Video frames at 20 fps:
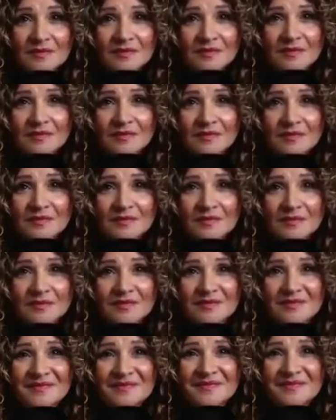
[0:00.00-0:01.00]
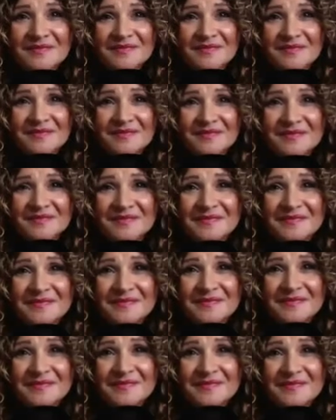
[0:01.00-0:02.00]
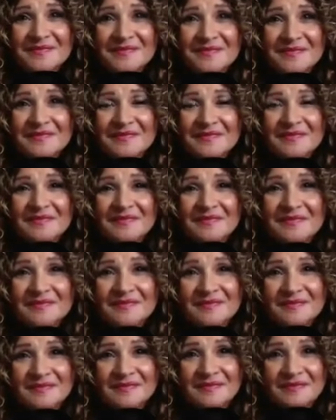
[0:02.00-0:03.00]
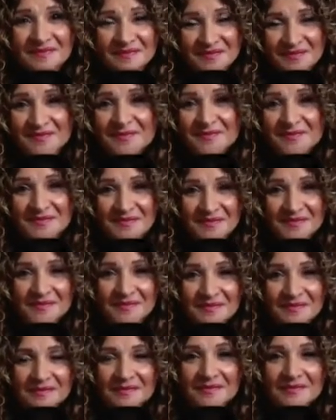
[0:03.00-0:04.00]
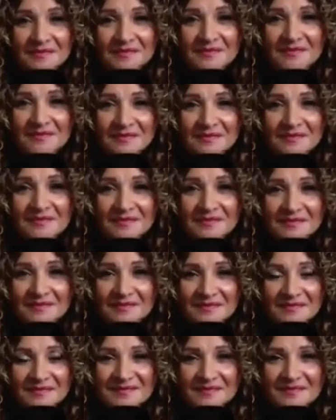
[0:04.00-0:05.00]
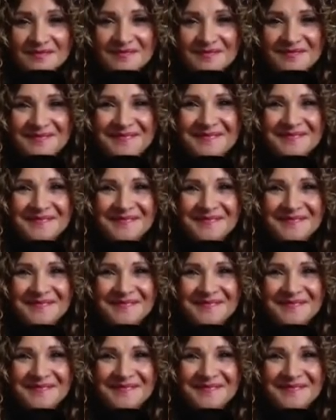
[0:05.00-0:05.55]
[no speech]